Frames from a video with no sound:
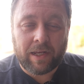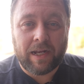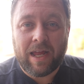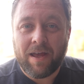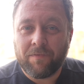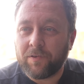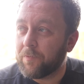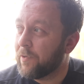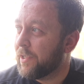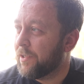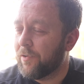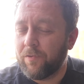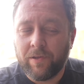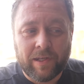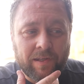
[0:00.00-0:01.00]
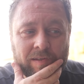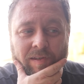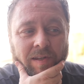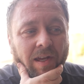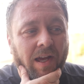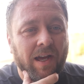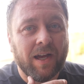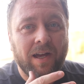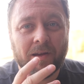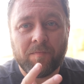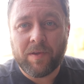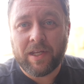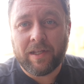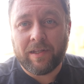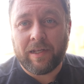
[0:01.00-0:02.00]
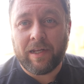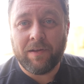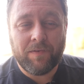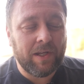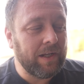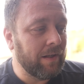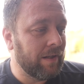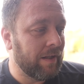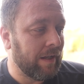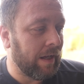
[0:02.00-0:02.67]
gonna have to redo this in the evening.